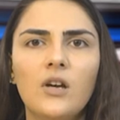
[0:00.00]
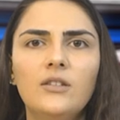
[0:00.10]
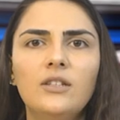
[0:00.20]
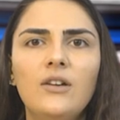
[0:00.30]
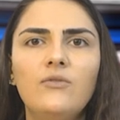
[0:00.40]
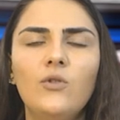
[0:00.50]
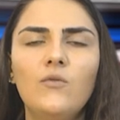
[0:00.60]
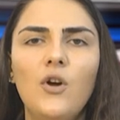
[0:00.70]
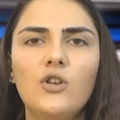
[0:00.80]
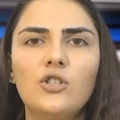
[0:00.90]
The
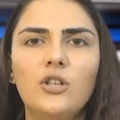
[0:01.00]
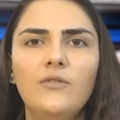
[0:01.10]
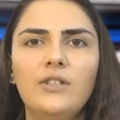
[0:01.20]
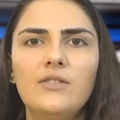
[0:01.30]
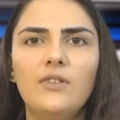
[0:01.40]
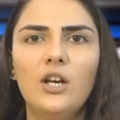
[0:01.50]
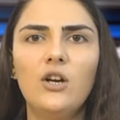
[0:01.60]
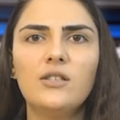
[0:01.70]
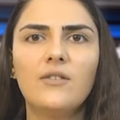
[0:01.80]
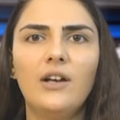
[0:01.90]
full version of this
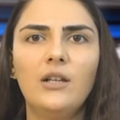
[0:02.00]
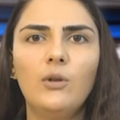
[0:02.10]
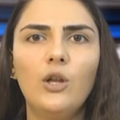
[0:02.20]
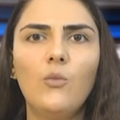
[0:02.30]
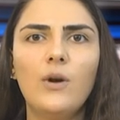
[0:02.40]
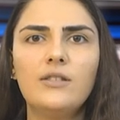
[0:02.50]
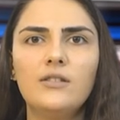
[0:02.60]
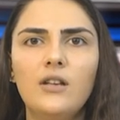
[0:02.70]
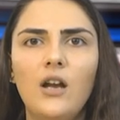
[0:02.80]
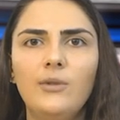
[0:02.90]
video is available on
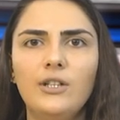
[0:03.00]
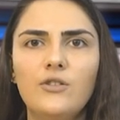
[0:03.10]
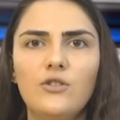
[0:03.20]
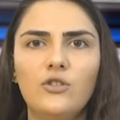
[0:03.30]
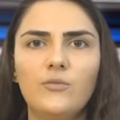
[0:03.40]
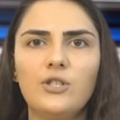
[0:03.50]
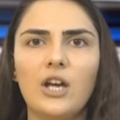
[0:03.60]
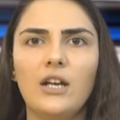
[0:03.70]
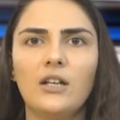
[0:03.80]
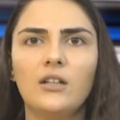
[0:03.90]
Western Armenia's YouTube
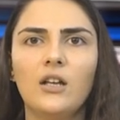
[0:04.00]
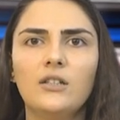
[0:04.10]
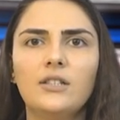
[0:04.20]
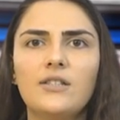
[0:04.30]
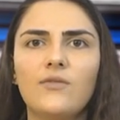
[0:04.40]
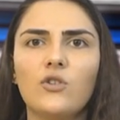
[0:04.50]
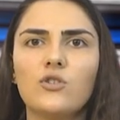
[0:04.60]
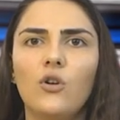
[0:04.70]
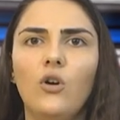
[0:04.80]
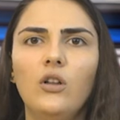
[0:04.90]
channel. This
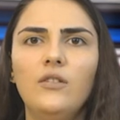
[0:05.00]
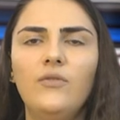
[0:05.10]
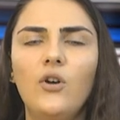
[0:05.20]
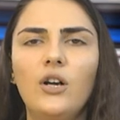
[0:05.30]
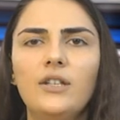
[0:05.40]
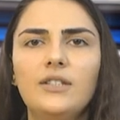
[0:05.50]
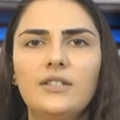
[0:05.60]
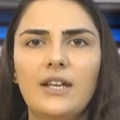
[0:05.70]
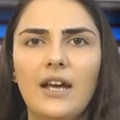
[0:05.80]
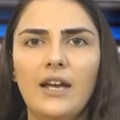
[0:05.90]
was all for
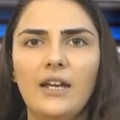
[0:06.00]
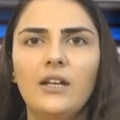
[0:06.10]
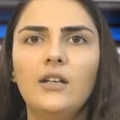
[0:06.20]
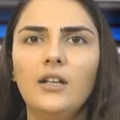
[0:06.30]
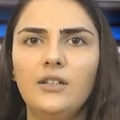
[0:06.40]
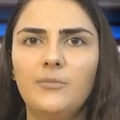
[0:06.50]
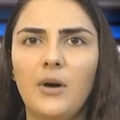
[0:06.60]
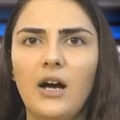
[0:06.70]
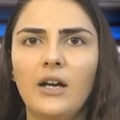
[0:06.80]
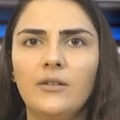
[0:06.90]
today.
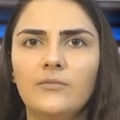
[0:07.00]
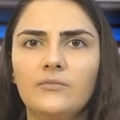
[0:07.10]
Goodbye.